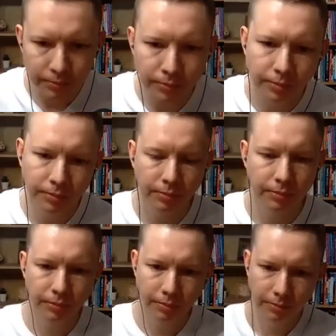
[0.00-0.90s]

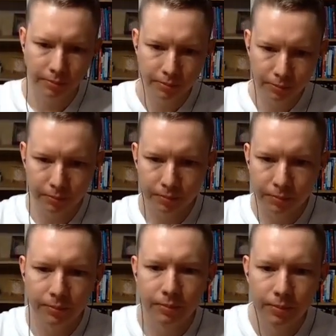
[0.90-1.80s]

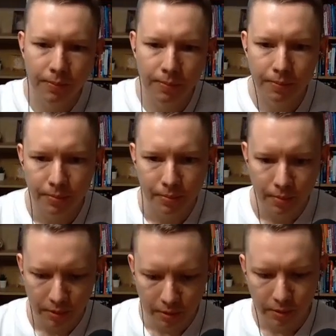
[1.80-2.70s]

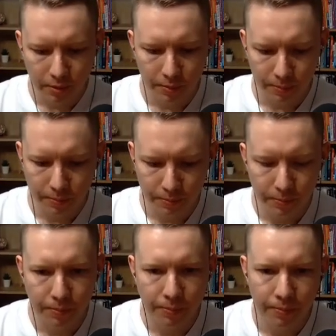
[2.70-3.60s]

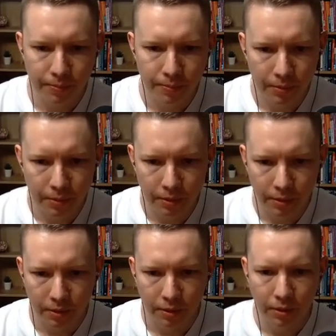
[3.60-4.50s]

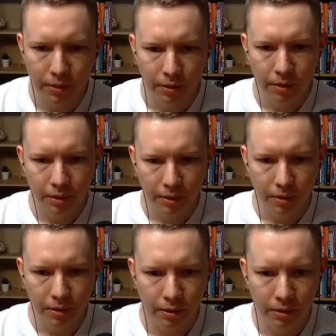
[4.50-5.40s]

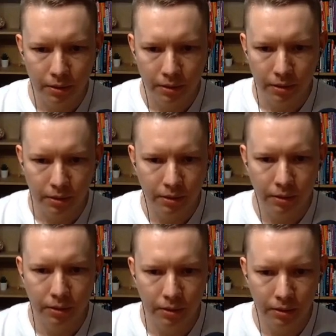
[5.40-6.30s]

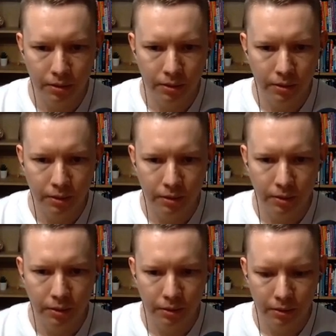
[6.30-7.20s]

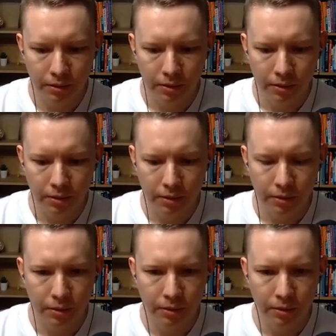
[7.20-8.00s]
(silent)